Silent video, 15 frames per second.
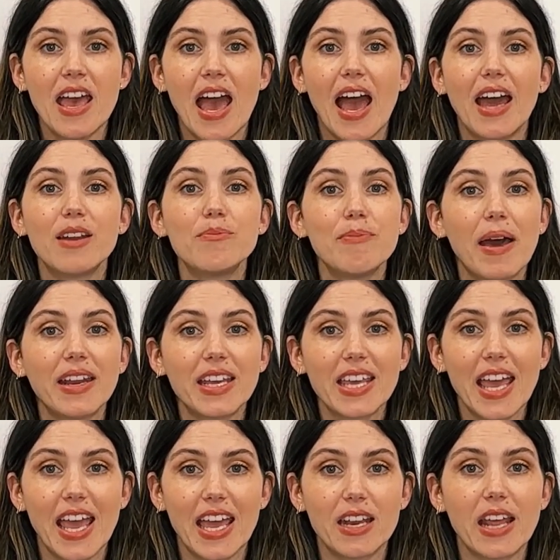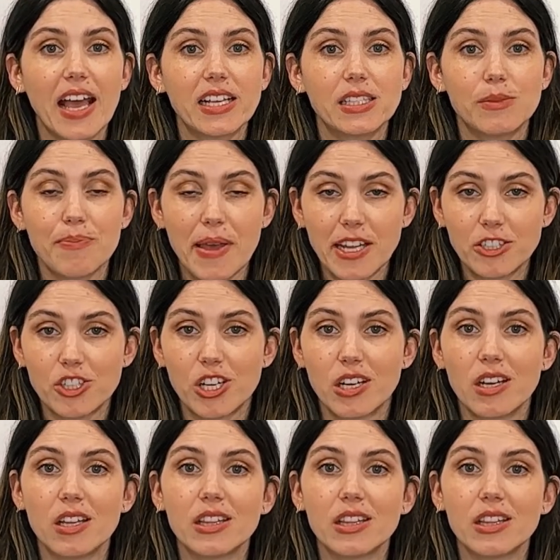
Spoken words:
and Medicaid expansion